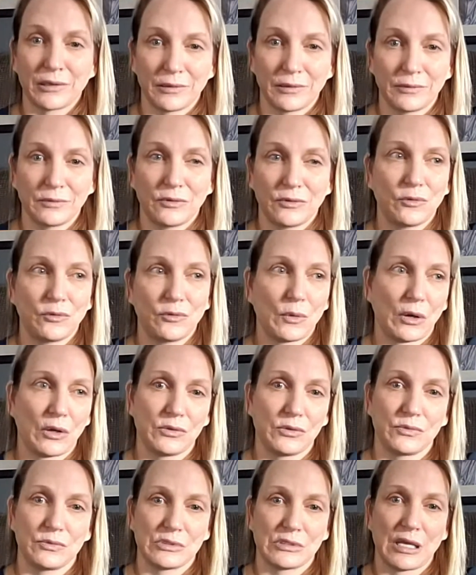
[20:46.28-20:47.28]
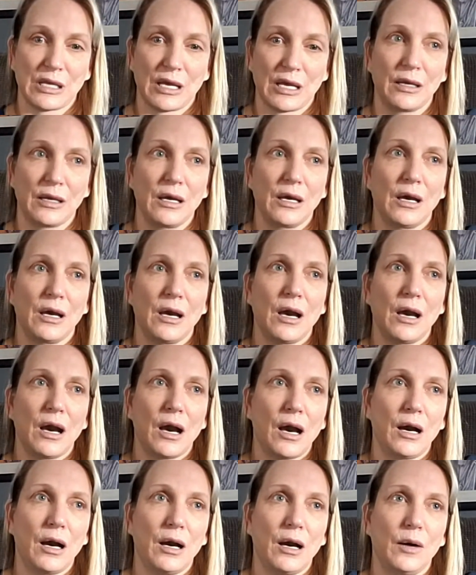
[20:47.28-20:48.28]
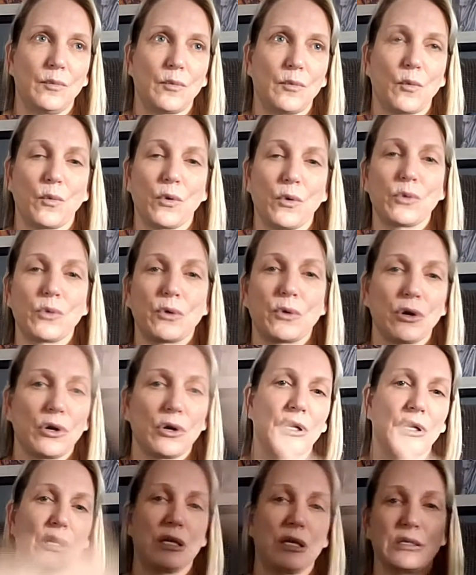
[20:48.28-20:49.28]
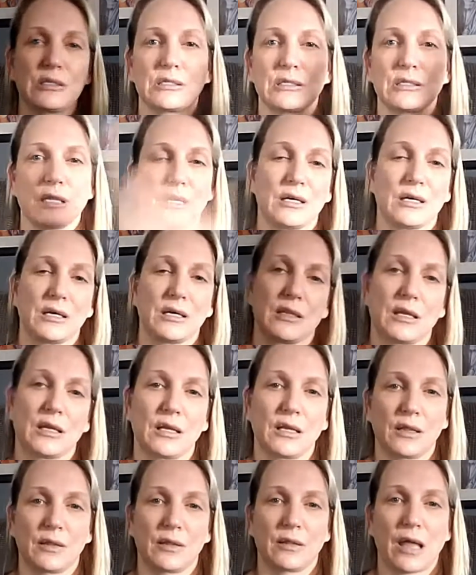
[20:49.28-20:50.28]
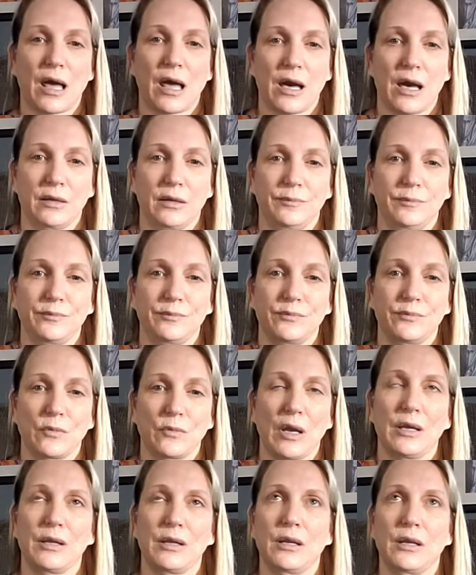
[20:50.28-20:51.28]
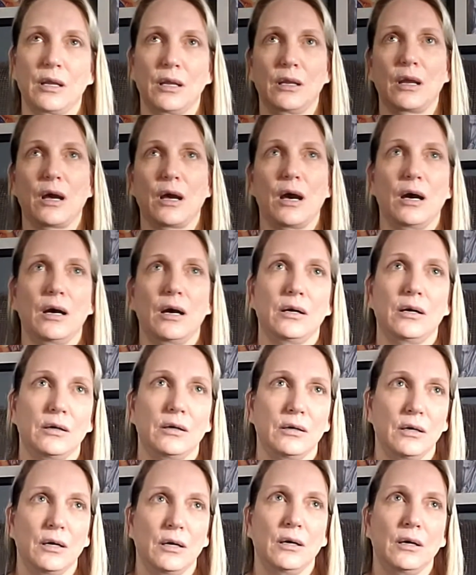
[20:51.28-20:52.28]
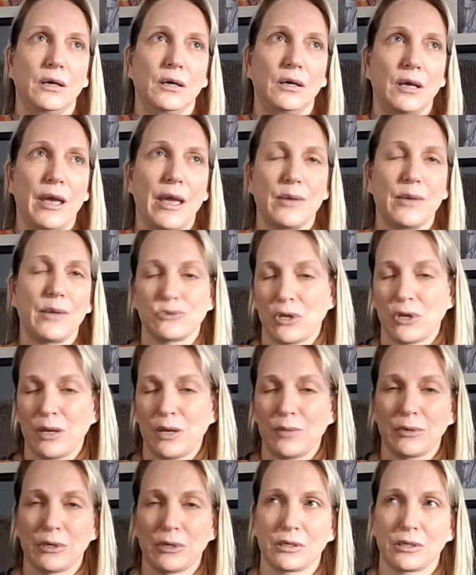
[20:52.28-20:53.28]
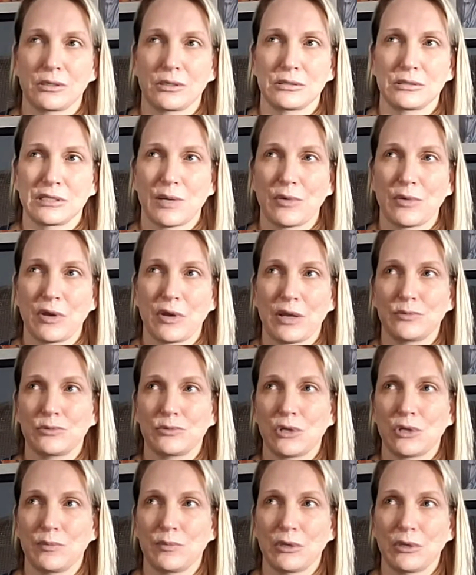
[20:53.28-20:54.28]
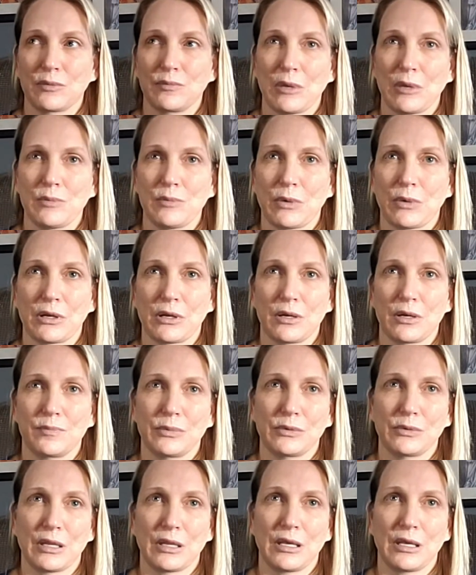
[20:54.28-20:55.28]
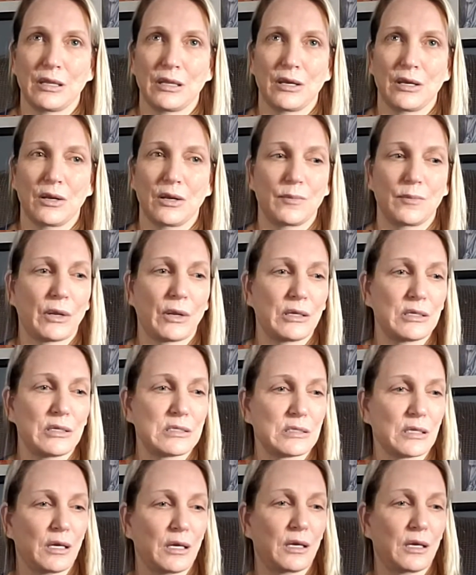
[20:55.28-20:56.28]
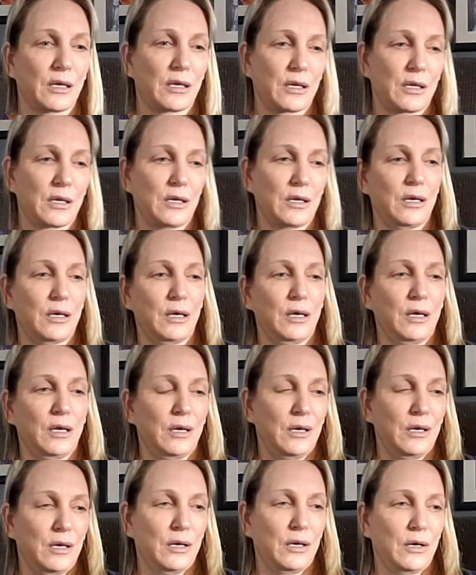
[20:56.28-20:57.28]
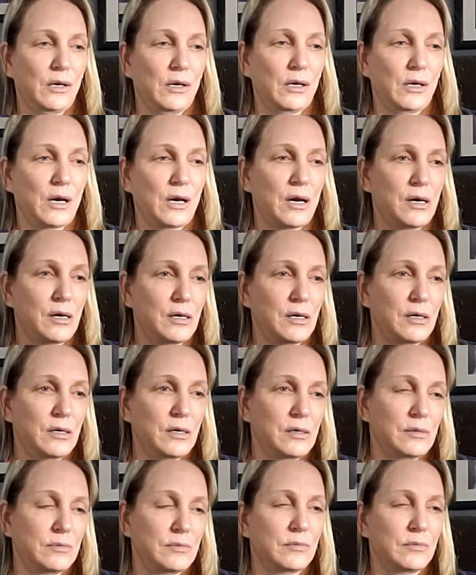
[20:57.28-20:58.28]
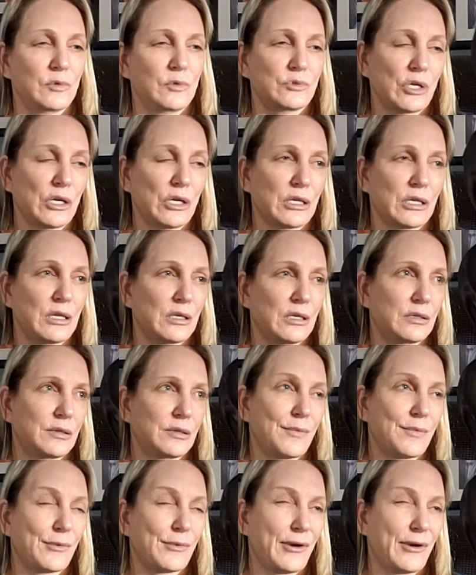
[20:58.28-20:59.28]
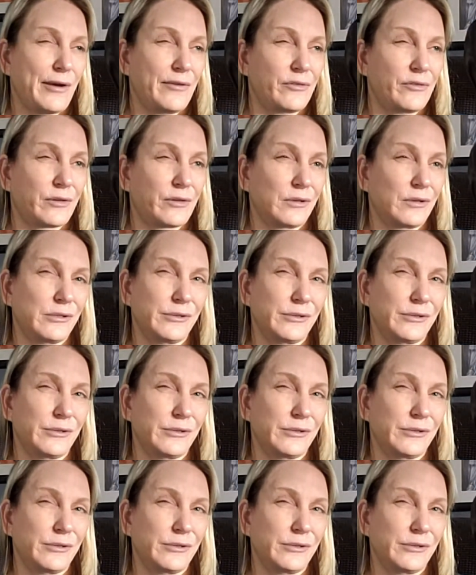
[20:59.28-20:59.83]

if you want to say, Woodward is the line, right? And Hamtramck, some of Hamtramck may butt up in there, but it's like I'm trying to think demographically